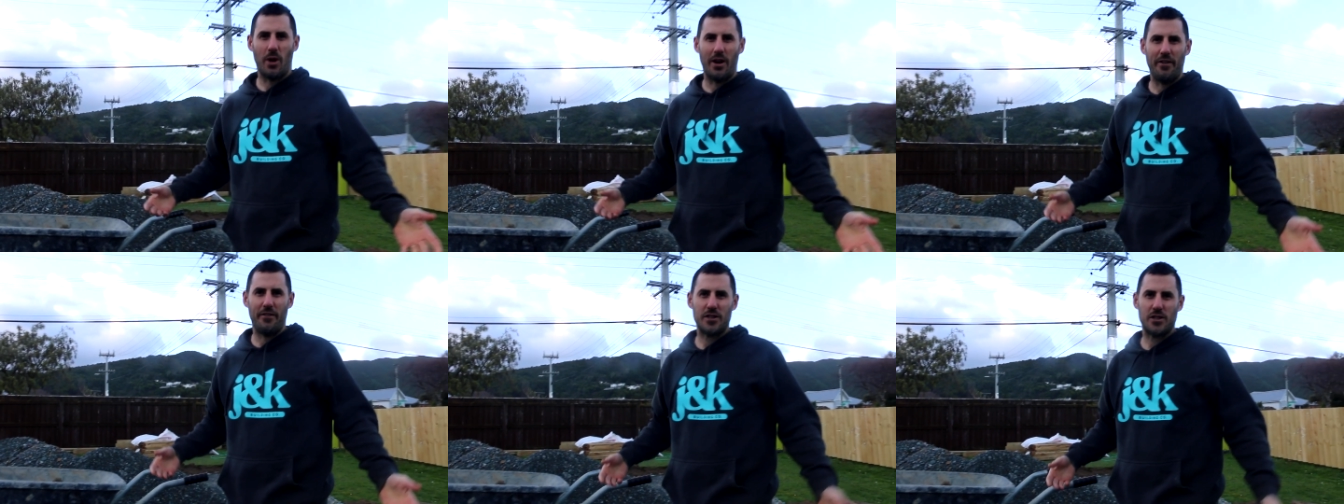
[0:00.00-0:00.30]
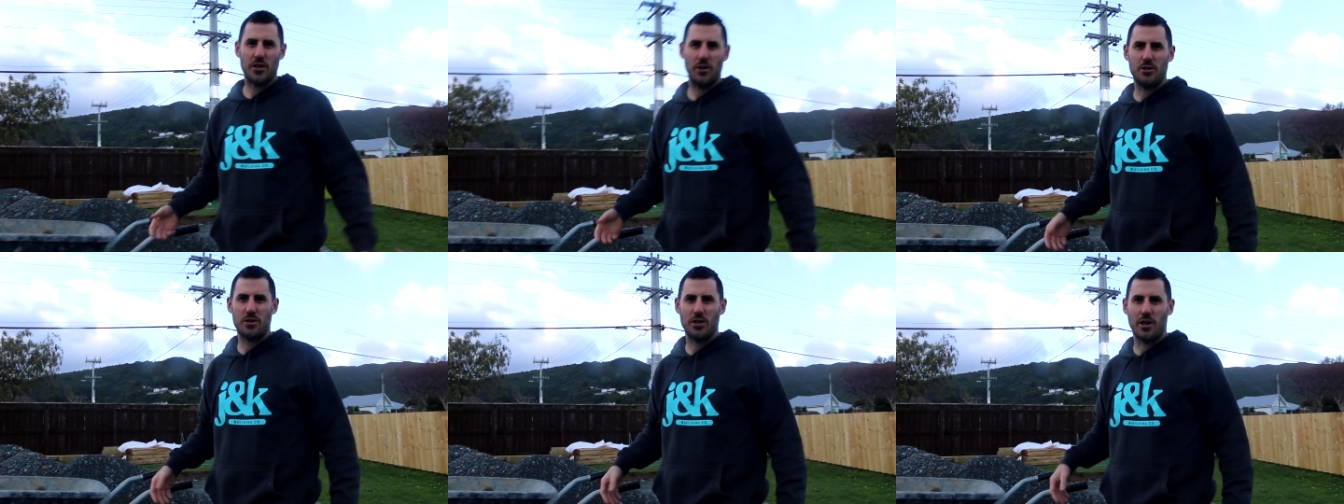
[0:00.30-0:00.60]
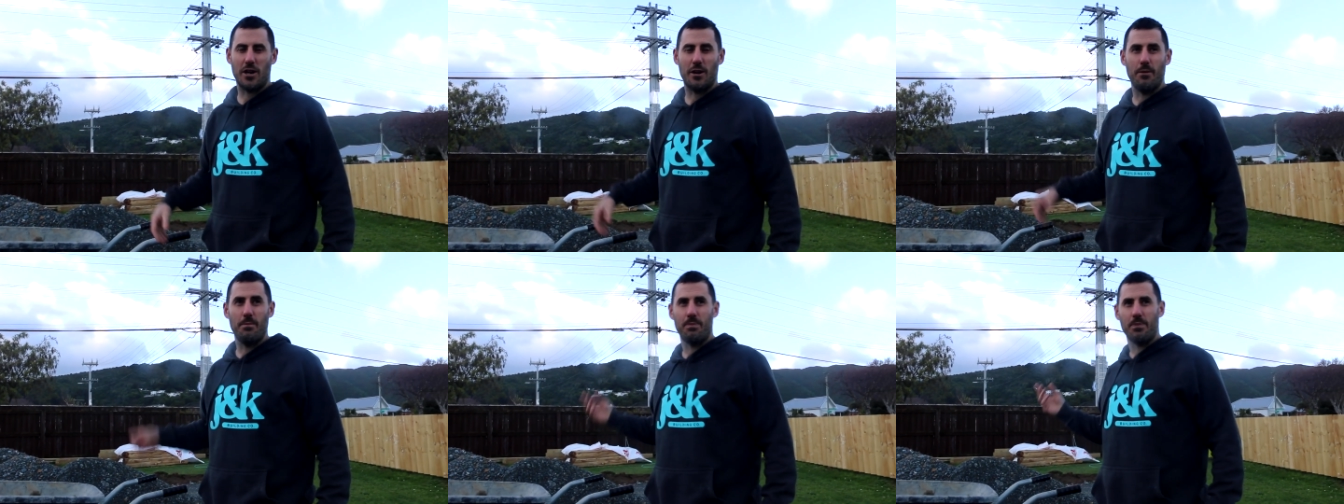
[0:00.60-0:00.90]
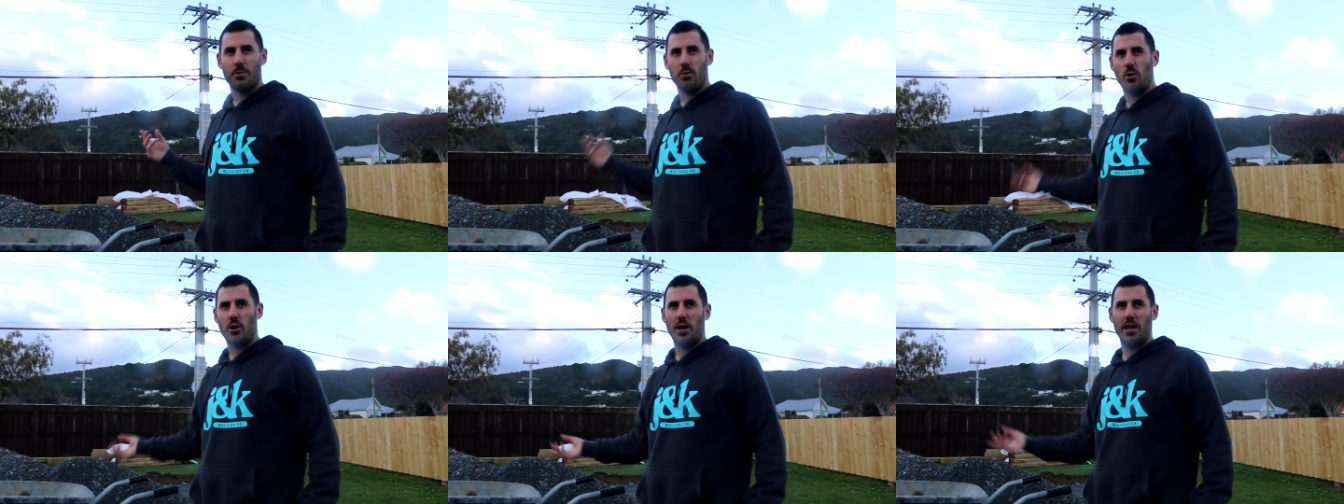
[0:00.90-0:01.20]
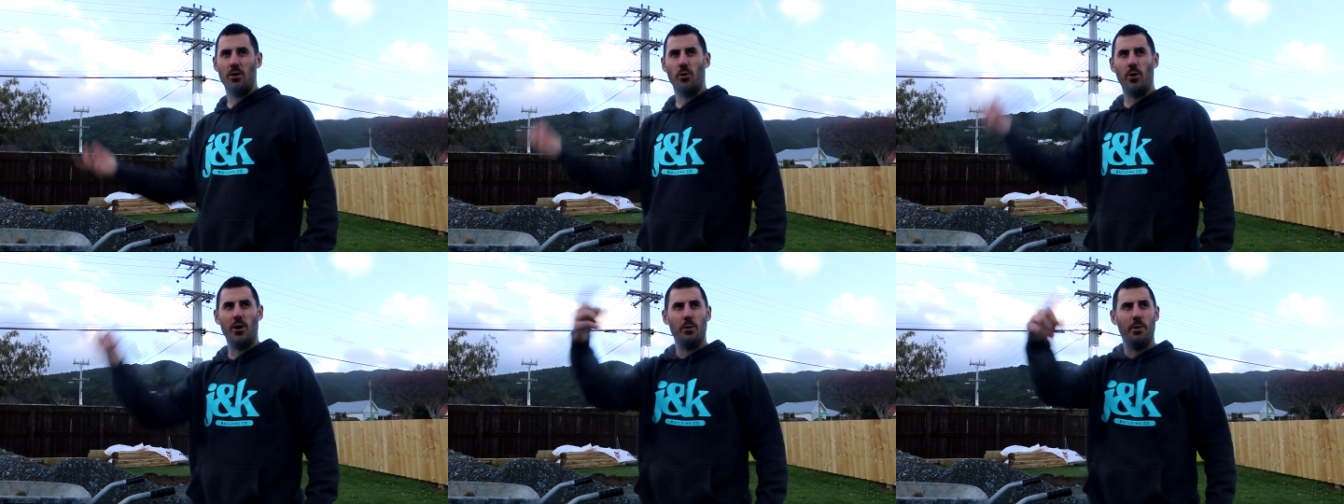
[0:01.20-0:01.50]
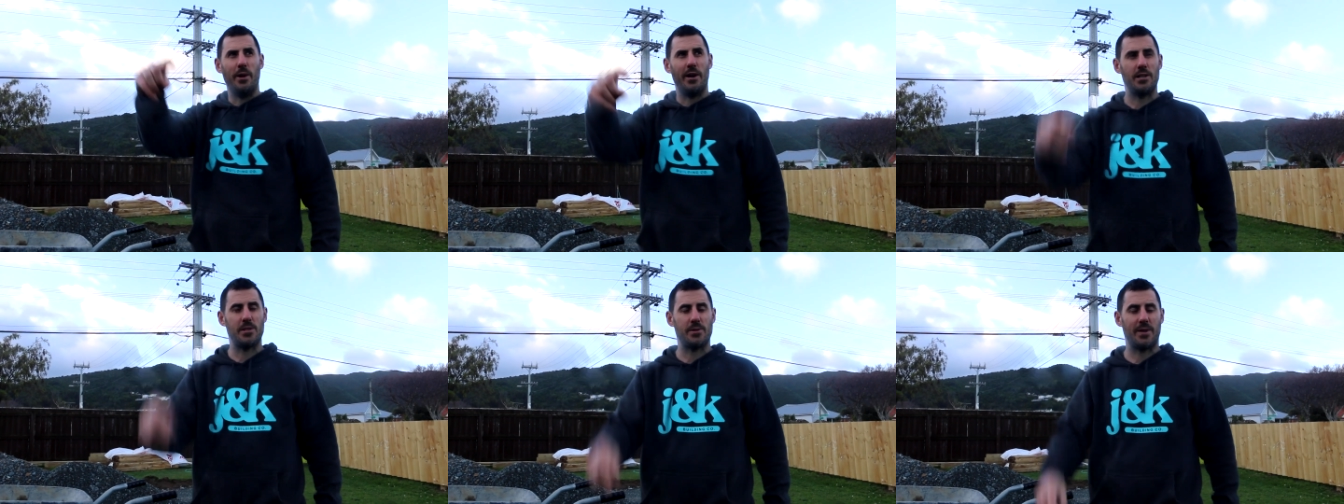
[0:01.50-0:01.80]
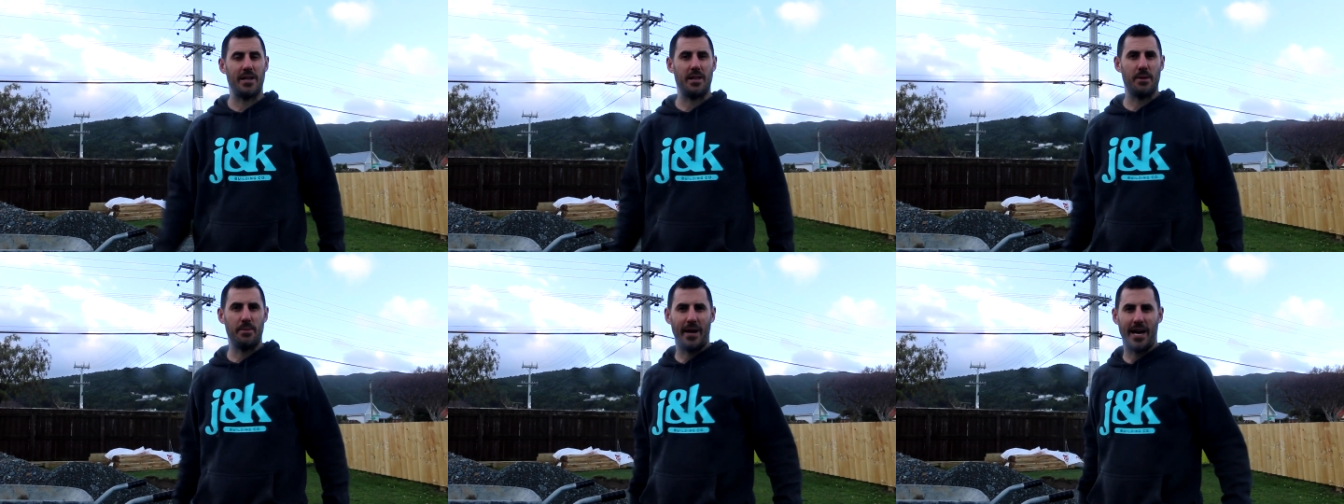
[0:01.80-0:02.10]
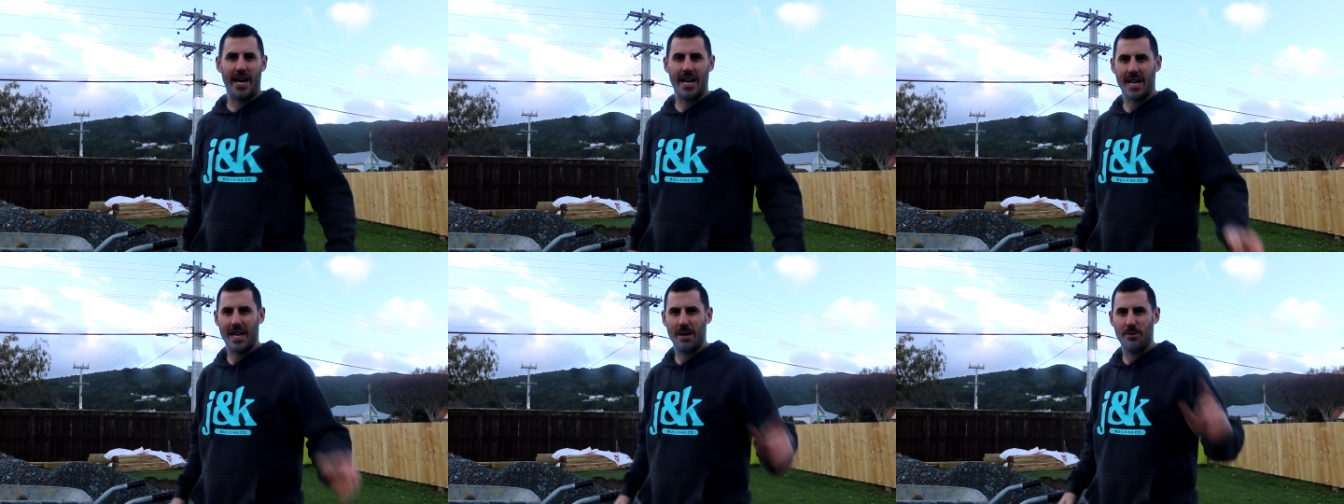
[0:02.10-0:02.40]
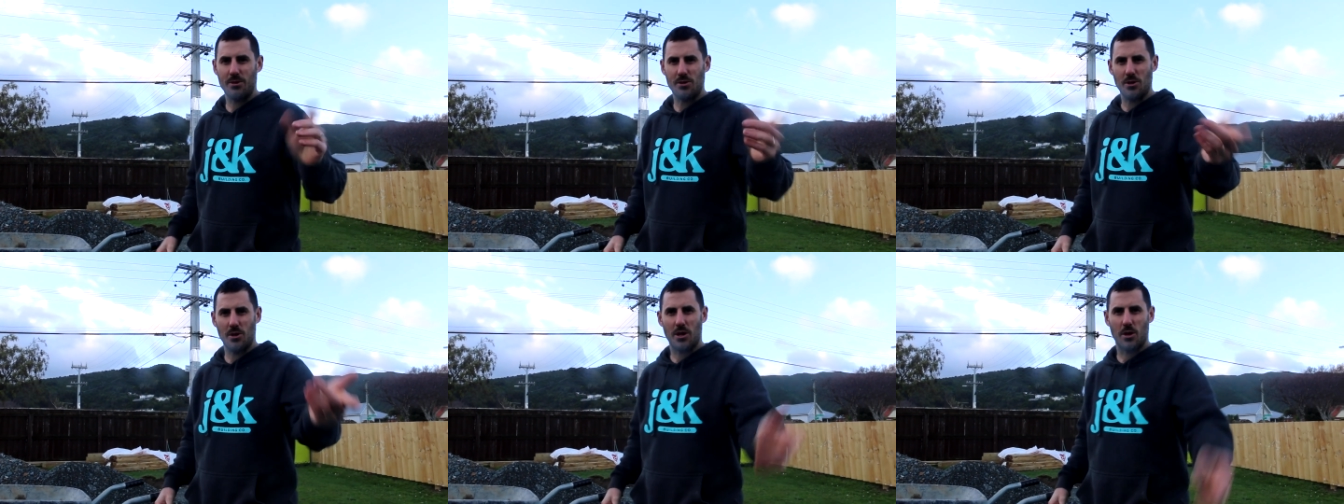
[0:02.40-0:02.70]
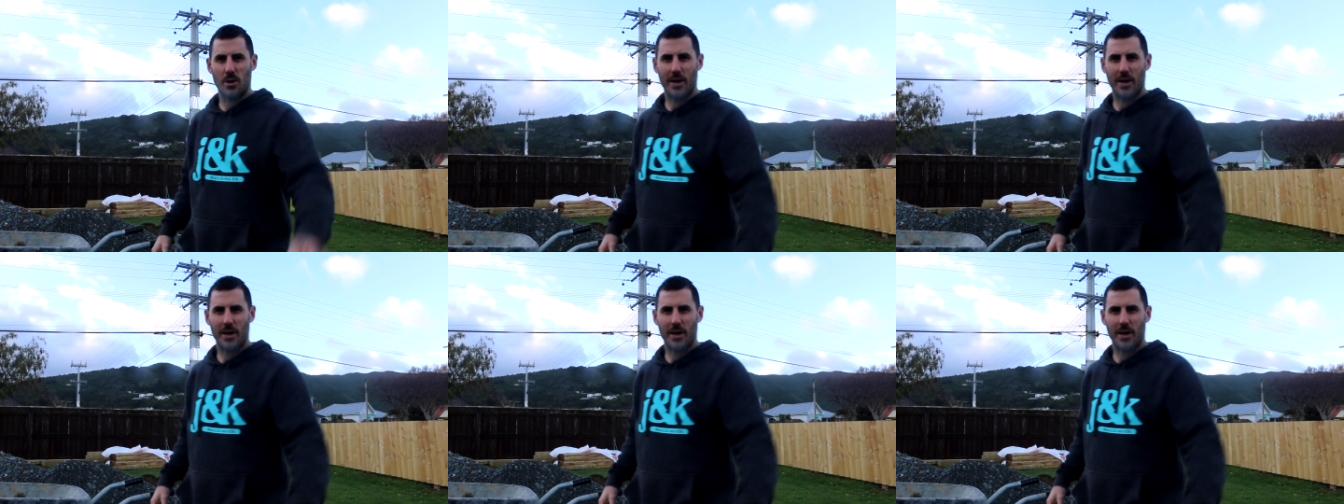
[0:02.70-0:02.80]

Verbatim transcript: Waiwhetu job, we'll get the wheelbarrows around the back and we'll do a